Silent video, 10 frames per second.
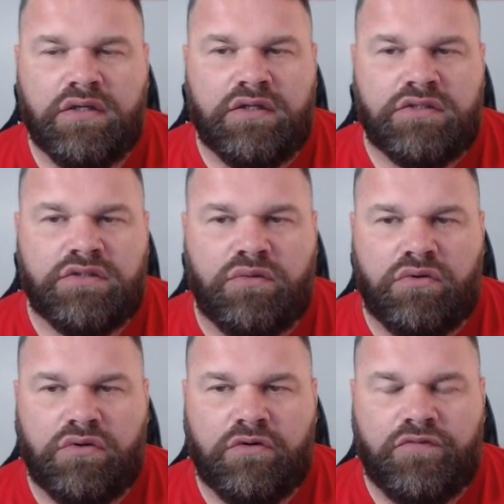So we're going to
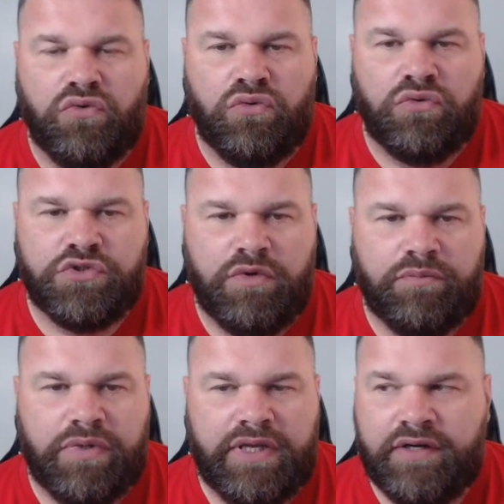go through some of the
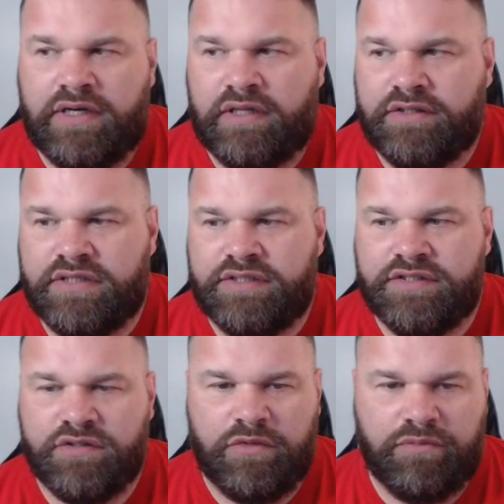player analysis,
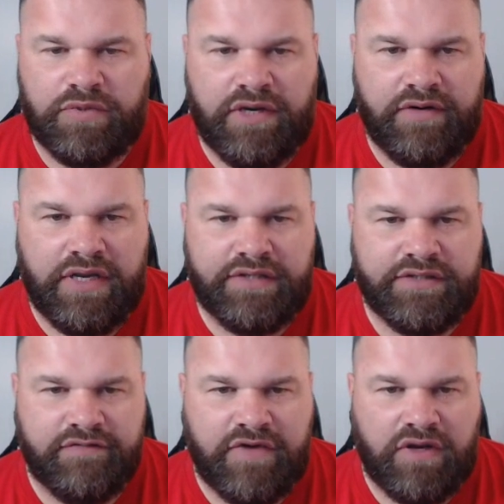some of the player ratings
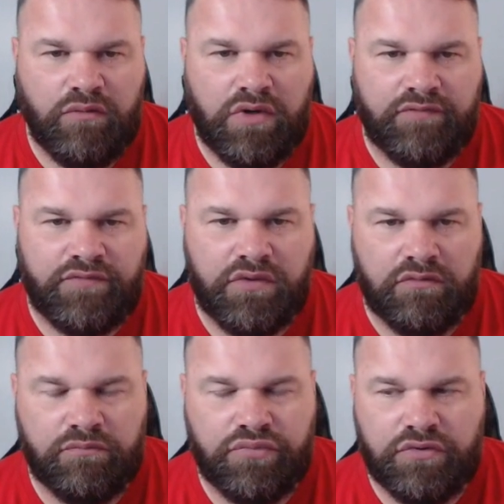about what I've
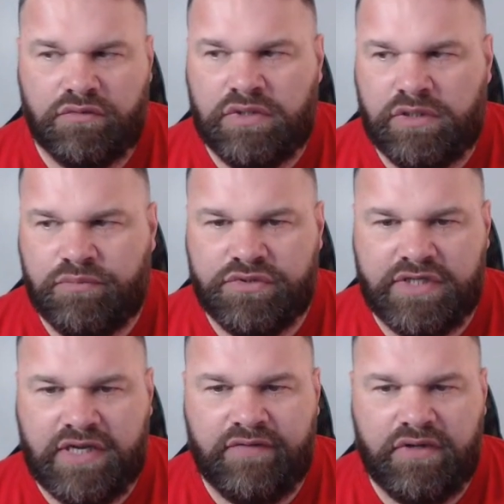done, put
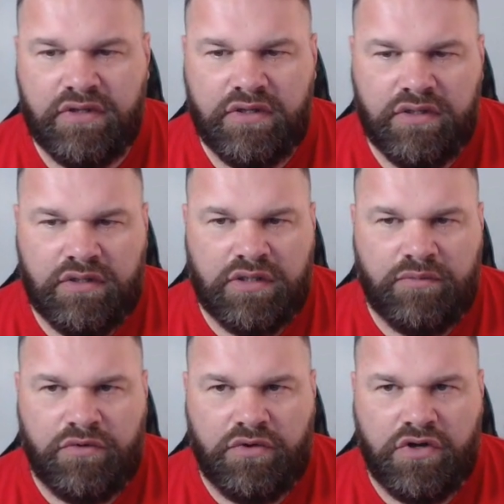together. Let me
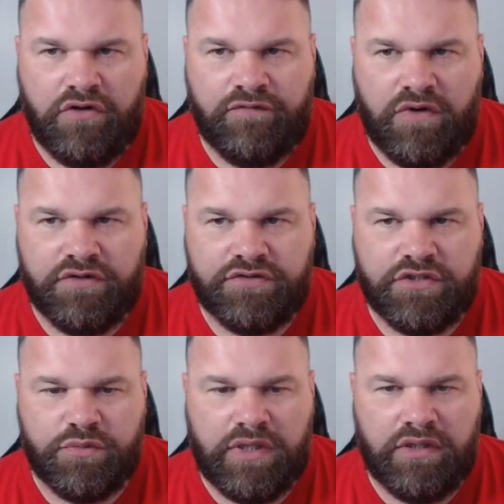know your thoughts as
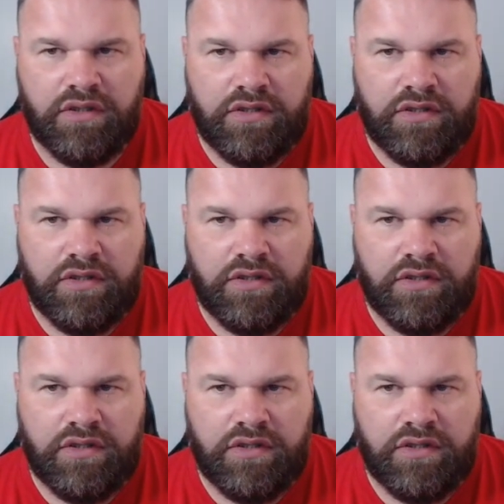well.